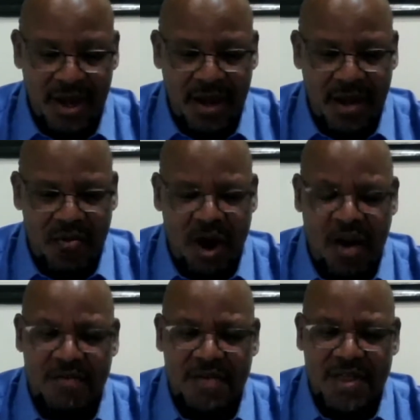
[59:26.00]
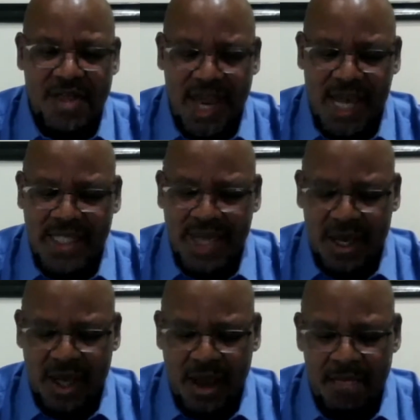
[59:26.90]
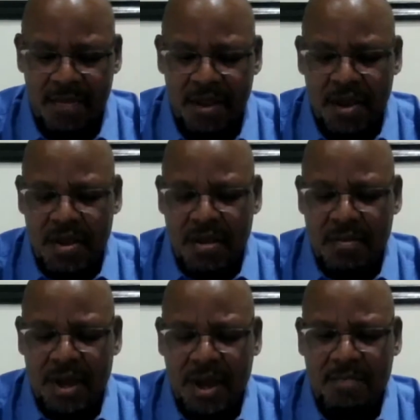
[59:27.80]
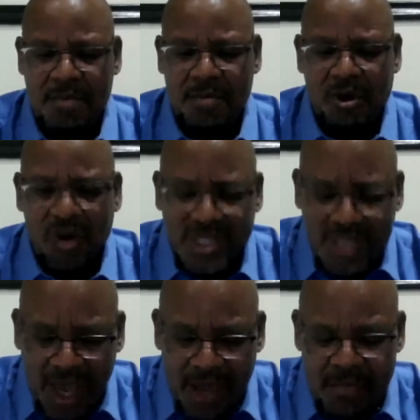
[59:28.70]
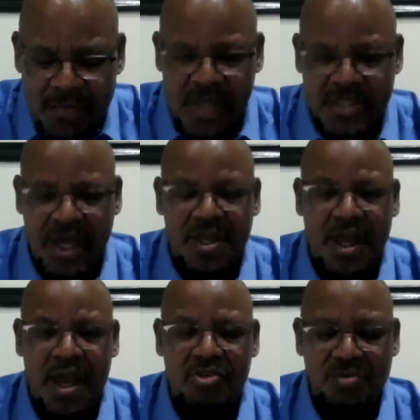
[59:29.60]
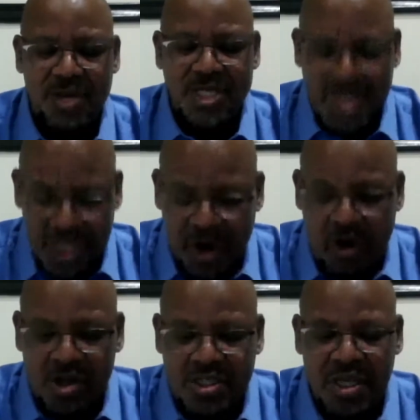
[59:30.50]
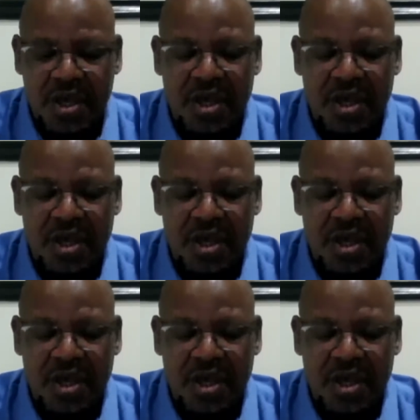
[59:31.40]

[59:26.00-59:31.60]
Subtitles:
one of the things that people always say is that you must read a lot,